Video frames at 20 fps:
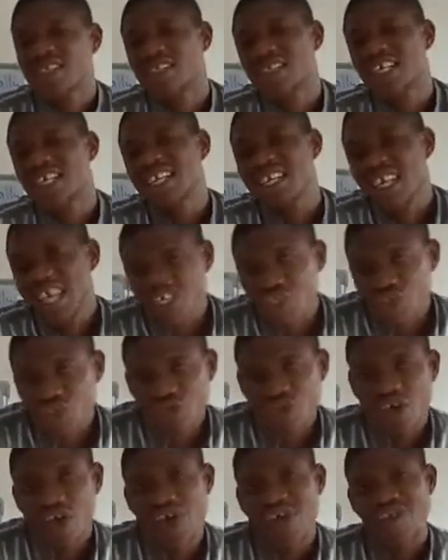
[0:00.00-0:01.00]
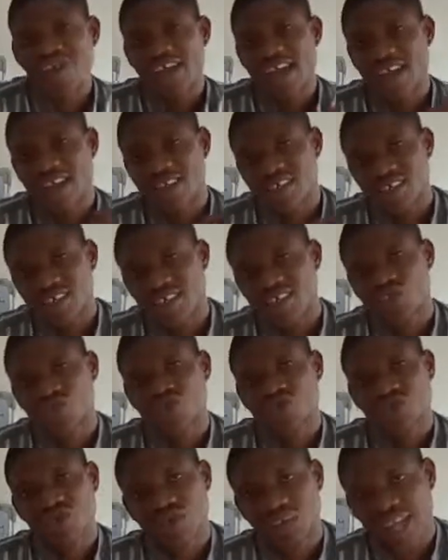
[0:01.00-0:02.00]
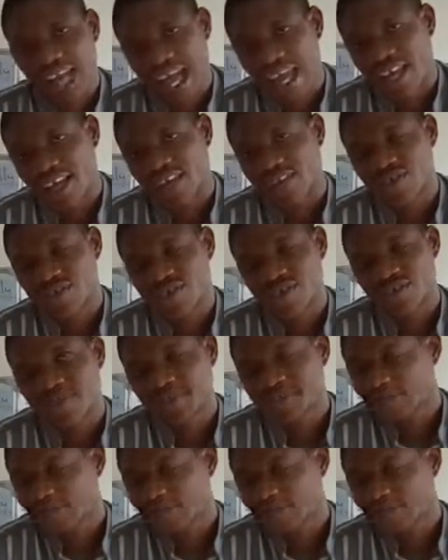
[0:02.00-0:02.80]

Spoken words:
is the nature of ancestral diets.